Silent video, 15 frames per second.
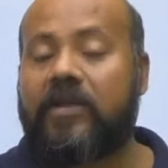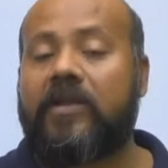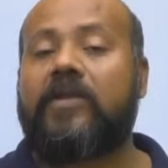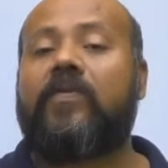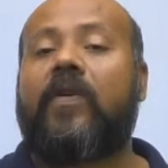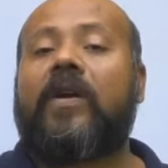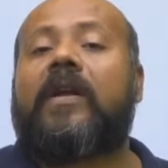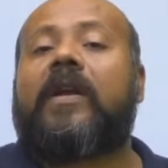This
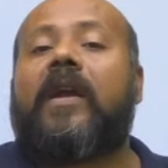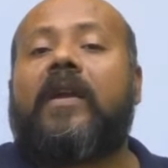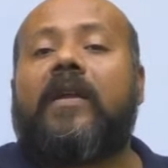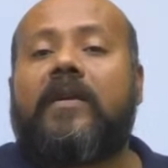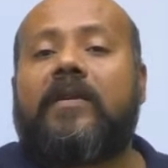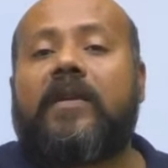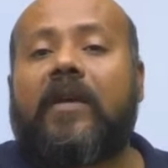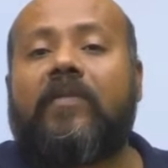is what
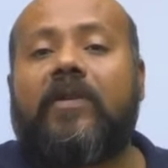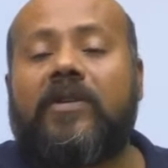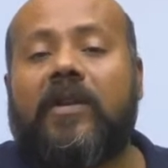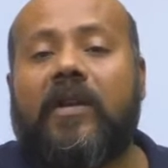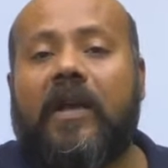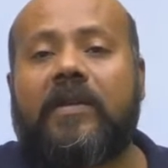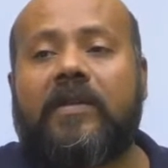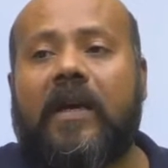gate
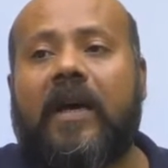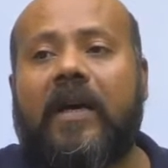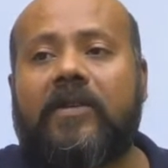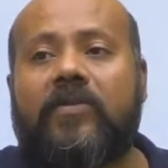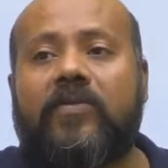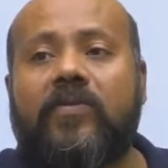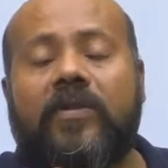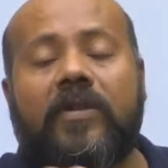examination has
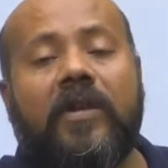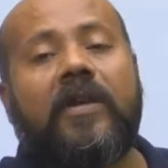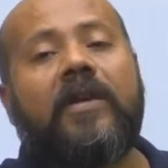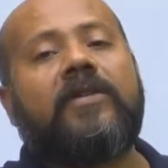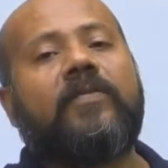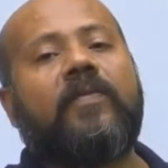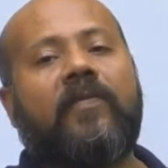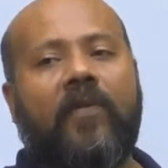asked two, three
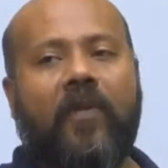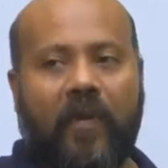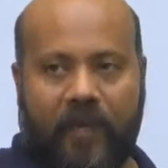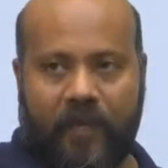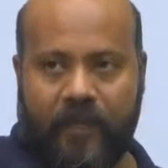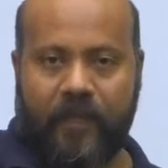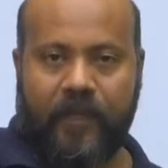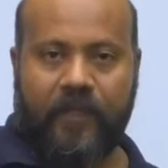years
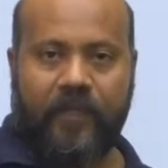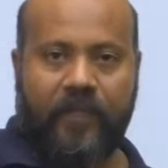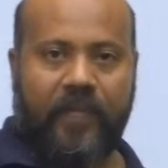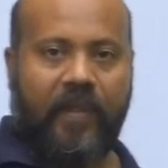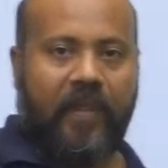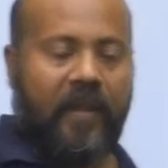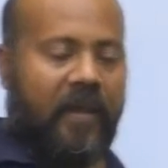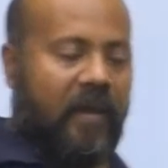before.
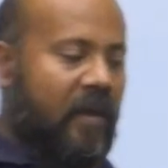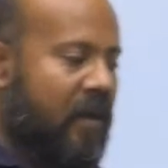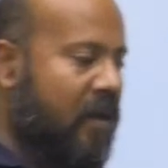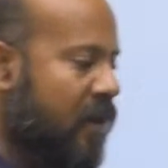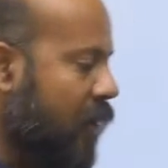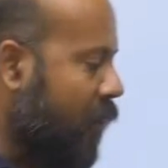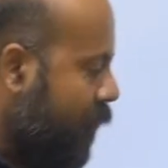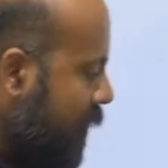
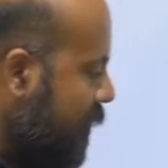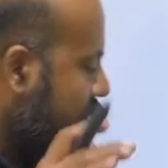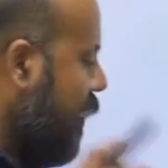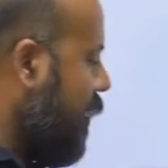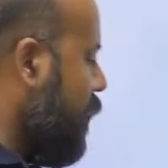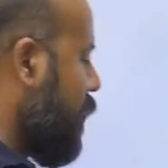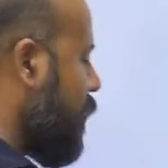Now, please try